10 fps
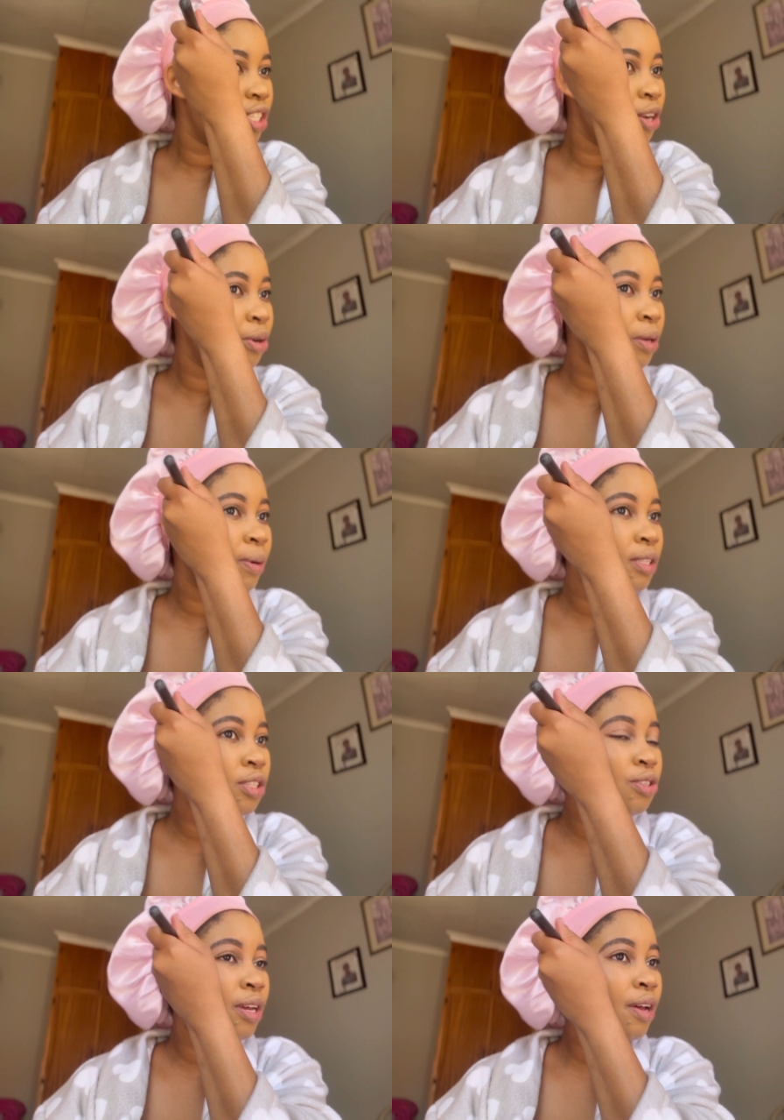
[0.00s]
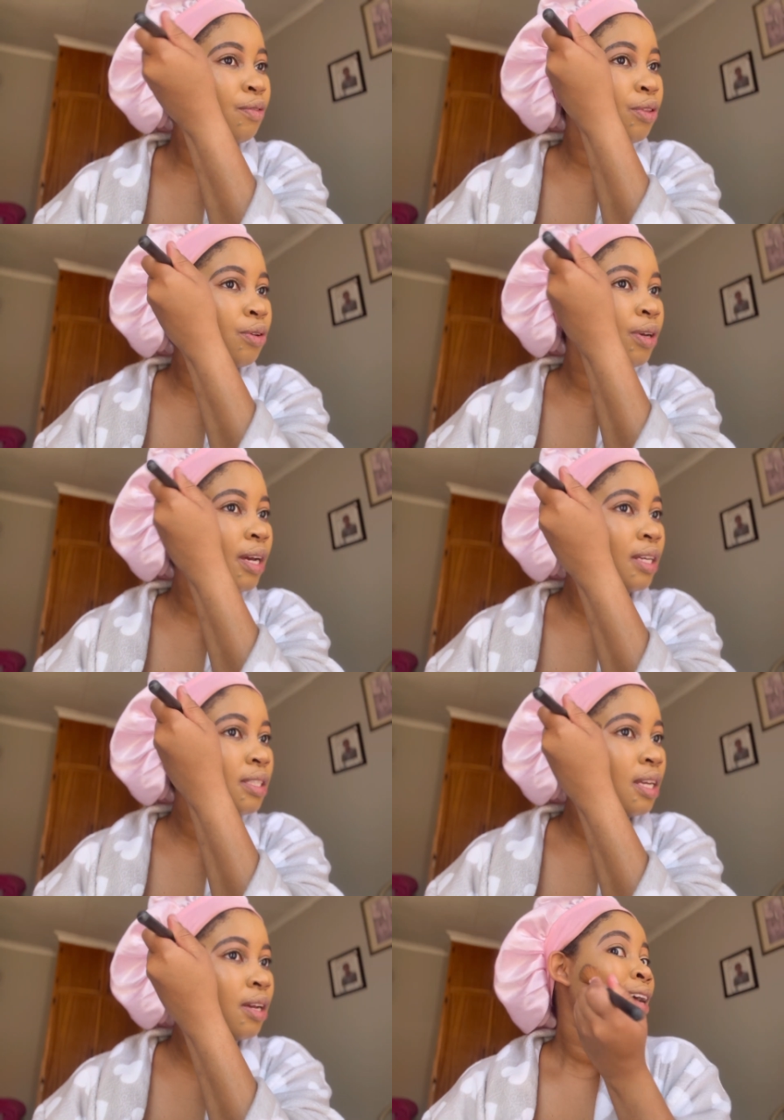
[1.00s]
i really wanted to have with you
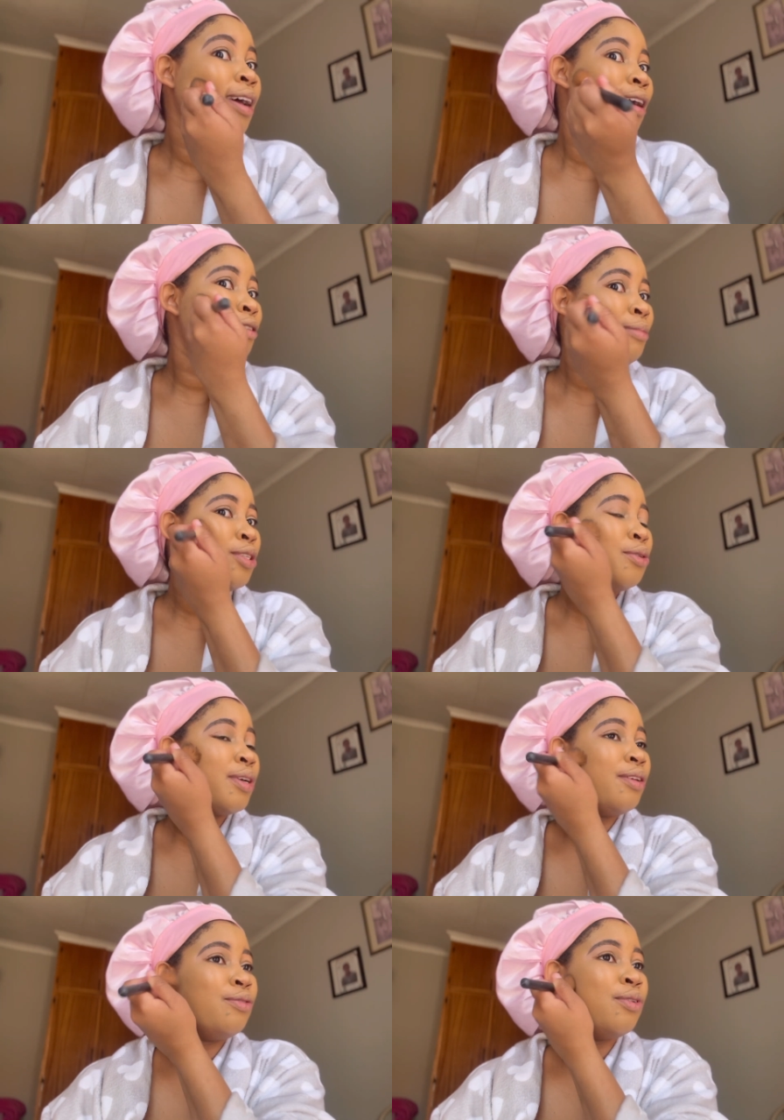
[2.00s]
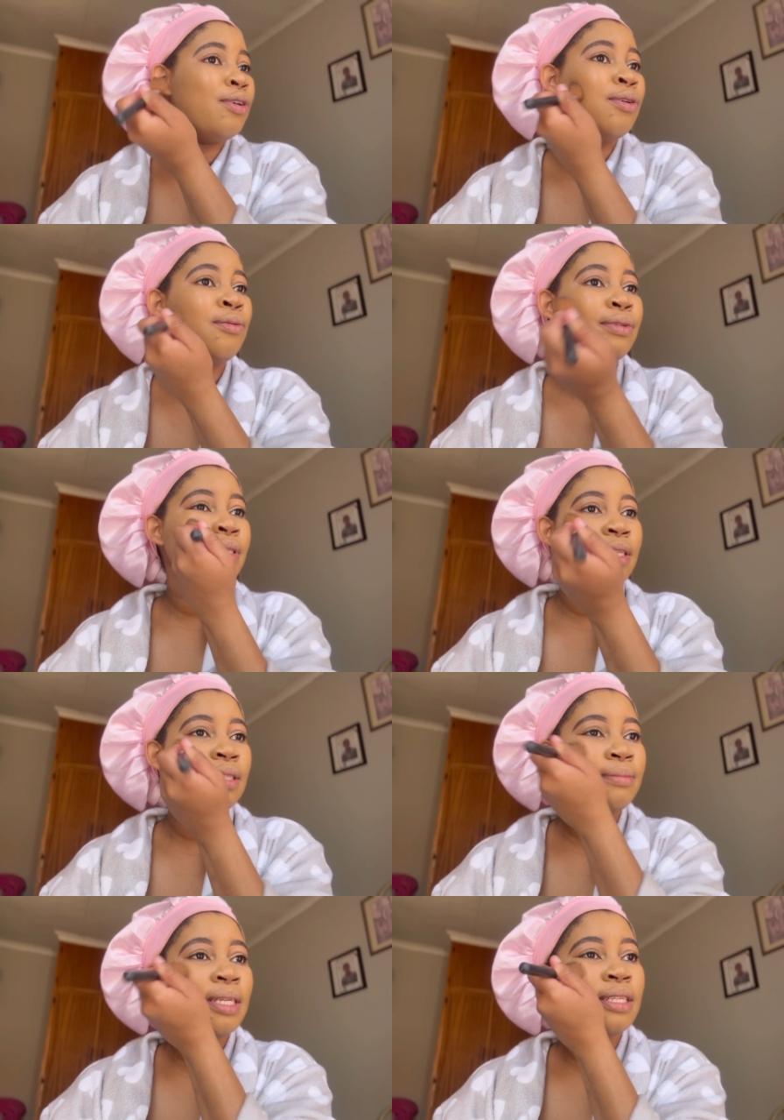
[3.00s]
guys i i've been talking for a whole
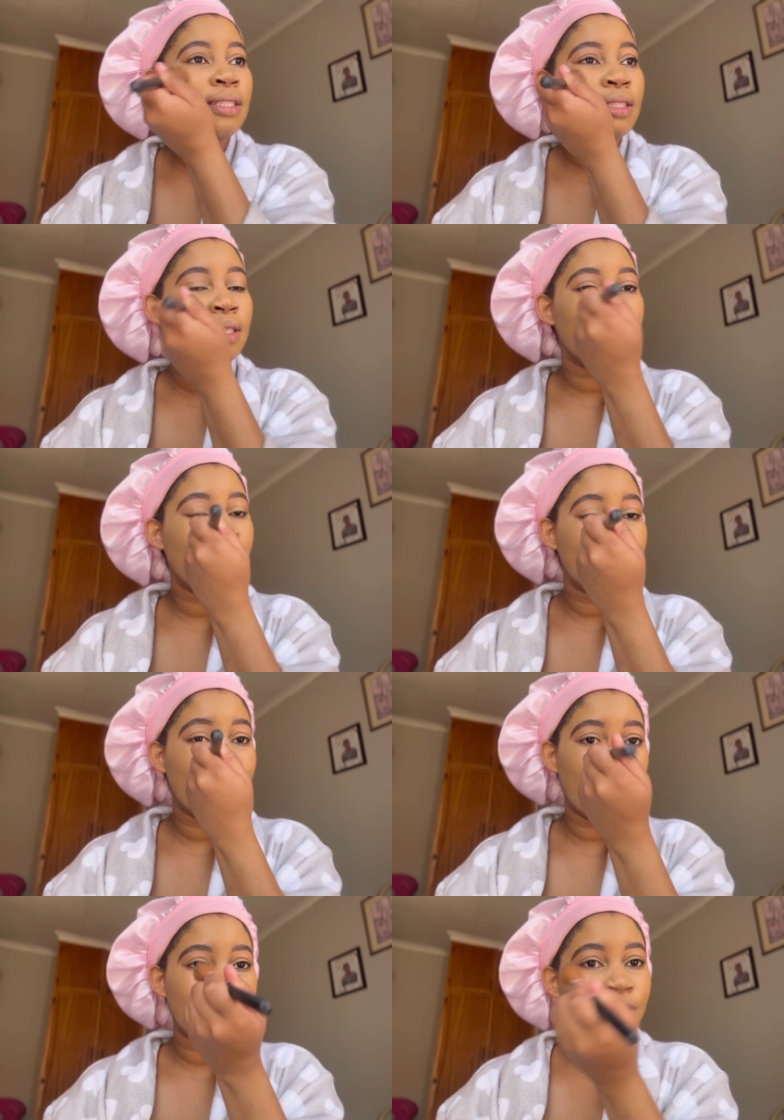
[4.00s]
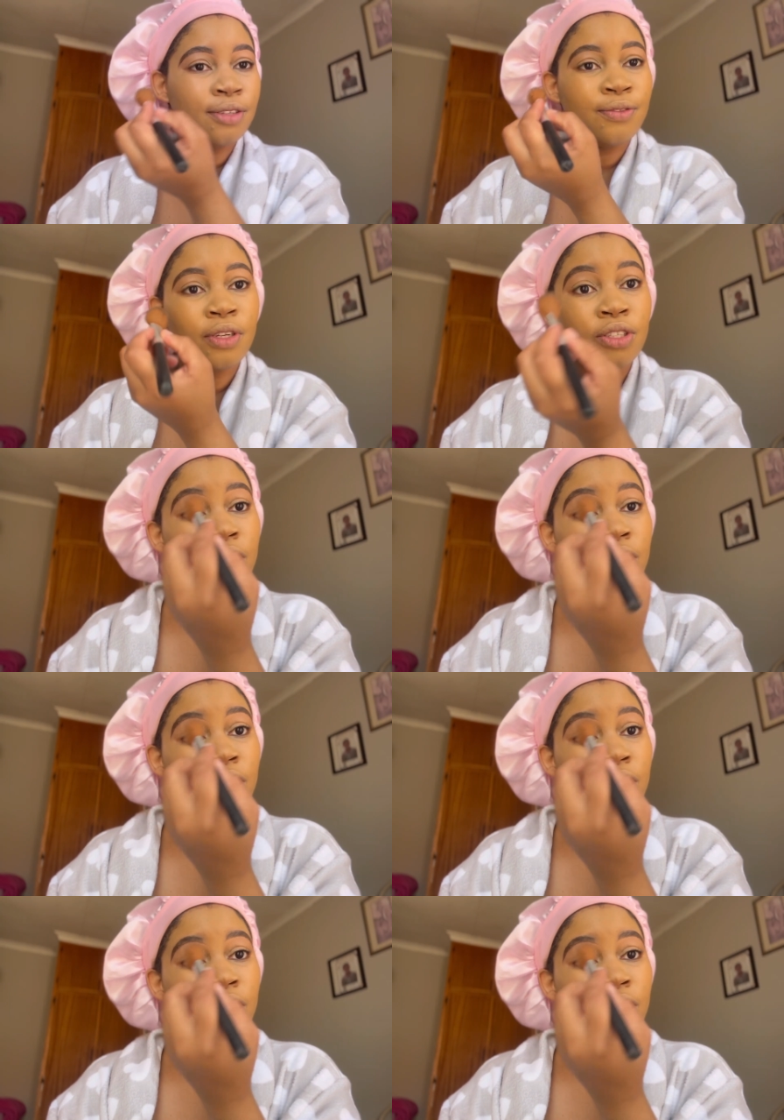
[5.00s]
six minutes let me actually finish